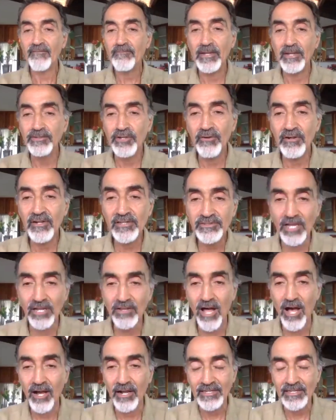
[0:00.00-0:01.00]
doing it so long.
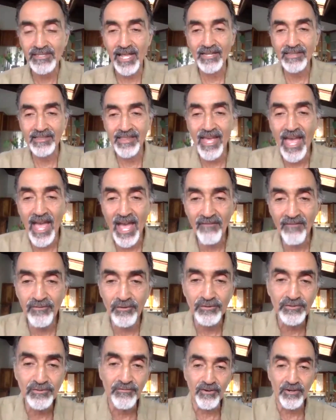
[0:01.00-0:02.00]
It's like they have
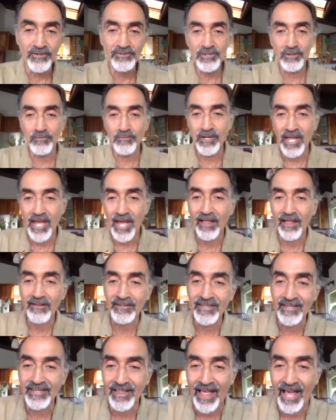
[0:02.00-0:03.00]
those virtual reality
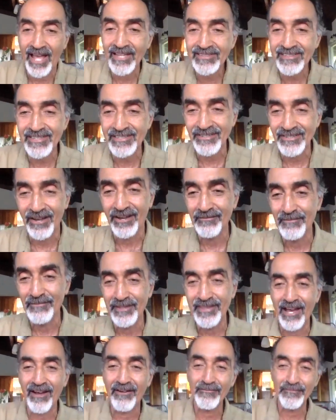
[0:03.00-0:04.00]
glasses on
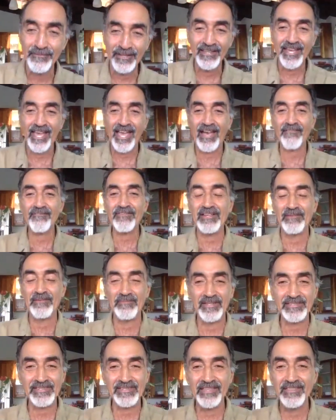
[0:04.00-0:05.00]
without really having them.
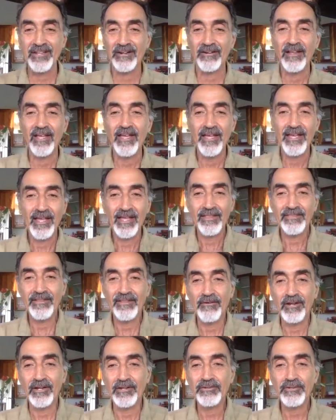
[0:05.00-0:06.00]
It's in their their
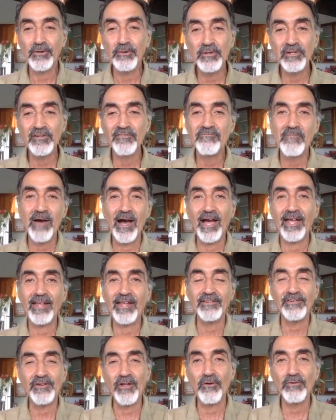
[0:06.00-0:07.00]
intuitive mind
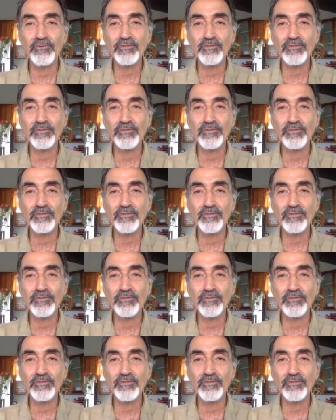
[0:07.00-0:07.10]
knows